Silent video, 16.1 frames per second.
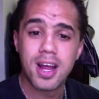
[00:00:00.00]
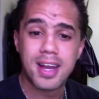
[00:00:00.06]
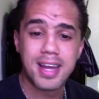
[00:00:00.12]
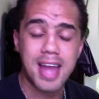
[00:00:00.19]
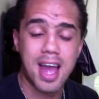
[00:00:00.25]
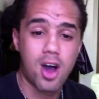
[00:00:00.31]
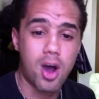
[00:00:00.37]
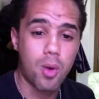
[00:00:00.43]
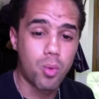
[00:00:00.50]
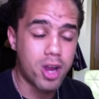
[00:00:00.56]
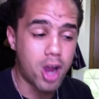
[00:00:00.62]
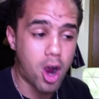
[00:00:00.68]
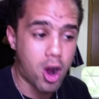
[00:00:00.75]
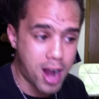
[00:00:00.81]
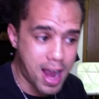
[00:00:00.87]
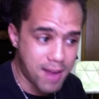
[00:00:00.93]
Now, we
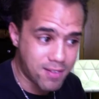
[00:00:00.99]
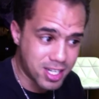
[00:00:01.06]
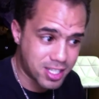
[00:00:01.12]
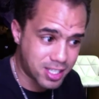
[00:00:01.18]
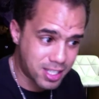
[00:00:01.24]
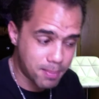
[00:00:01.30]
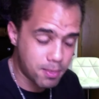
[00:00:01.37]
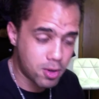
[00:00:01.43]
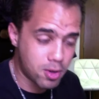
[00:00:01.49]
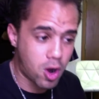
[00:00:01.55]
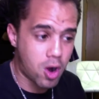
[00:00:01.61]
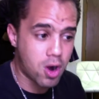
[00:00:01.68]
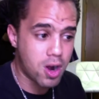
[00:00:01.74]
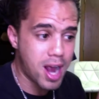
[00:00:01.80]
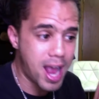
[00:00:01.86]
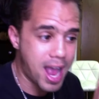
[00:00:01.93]
are having a
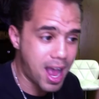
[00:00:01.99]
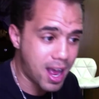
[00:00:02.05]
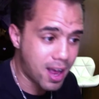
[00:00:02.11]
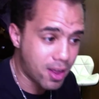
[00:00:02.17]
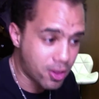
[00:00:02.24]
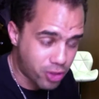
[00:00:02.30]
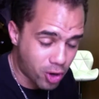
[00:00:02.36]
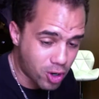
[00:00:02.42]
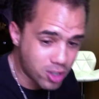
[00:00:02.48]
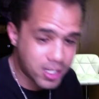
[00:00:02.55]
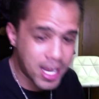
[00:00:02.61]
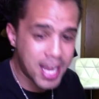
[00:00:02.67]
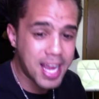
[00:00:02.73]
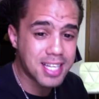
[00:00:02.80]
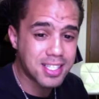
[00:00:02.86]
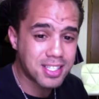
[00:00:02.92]
seminar on
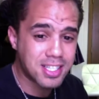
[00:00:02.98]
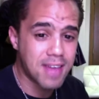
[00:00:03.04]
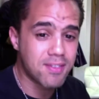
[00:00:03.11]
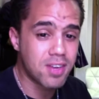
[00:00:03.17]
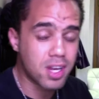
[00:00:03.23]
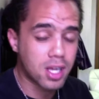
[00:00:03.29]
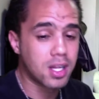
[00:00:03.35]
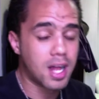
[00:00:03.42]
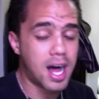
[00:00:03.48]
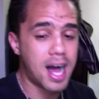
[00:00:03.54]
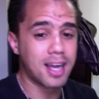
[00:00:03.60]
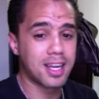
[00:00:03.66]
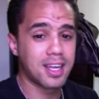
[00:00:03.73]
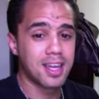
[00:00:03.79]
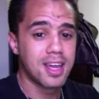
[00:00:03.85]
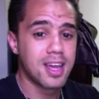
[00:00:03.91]
Thursday at 7 o'clock.